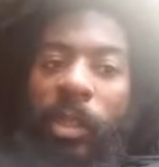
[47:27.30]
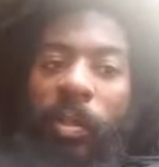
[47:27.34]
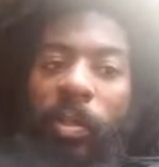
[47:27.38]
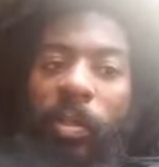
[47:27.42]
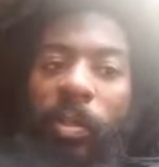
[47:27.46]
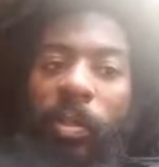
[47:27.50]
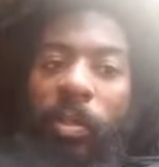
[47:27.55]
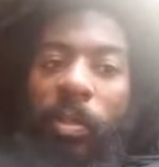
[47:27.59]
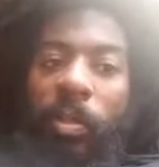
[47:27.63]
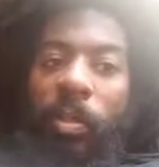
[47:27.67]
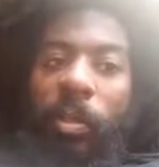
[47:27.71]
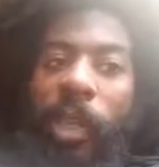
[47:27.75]

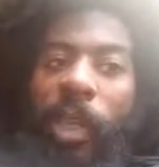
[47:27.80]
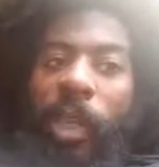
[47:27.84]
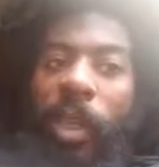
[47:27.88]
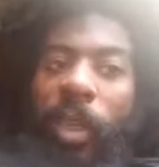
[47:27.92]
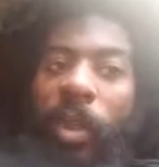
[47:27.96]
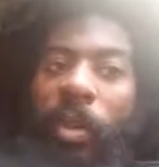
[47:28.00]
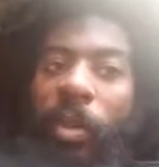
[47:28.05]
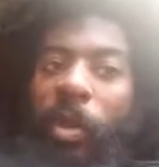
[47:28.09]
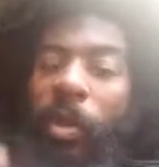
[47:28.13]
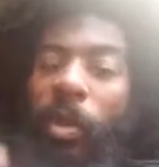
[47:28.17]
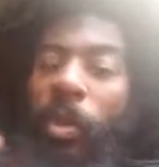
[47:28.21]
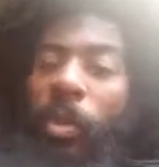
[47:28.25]
Make
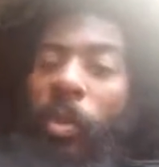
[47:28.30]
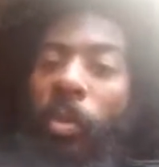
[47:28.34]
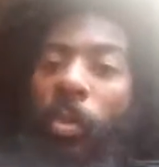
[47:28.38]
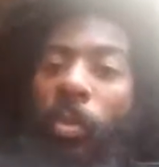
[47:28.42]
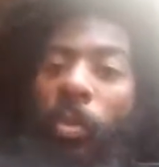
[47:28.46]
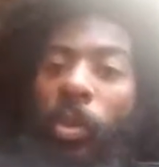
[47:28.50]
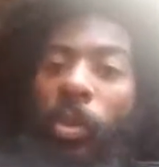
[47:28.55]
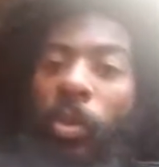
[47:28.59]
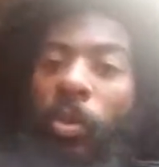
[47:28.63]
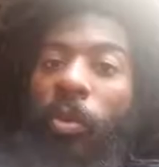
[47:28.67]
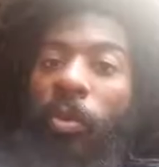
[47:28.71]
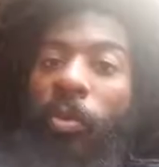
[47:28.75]
a whole
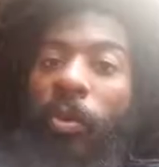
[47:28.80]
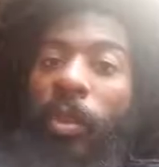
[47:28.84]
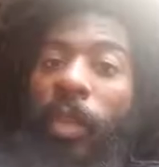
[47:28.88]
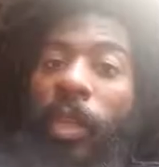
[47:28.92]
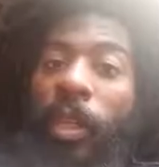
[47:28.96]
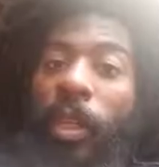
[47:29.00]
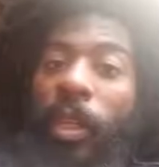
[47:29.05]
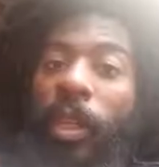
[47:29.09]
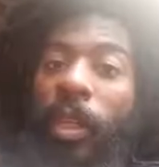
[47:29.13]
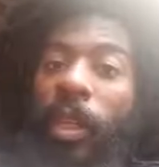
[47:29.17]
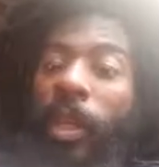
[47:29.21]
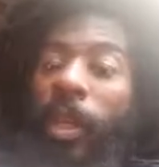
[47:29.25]

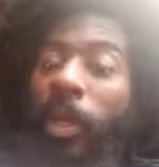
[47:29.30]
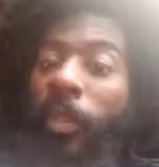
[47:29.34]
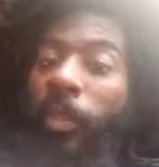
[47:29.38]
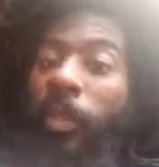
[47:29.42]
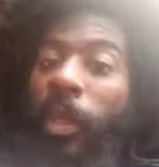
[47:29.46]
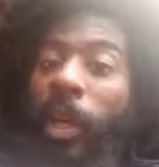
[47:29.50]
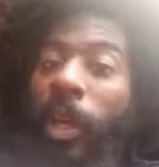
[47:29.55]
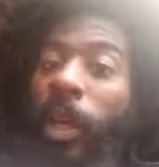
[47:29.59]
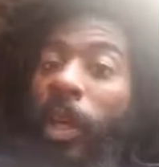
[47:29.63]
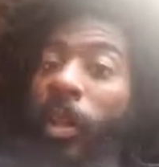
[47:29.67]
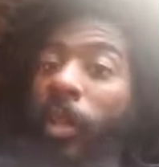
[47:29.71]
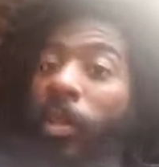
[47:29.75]
movie
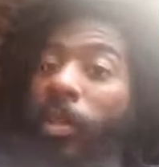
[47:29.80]
about,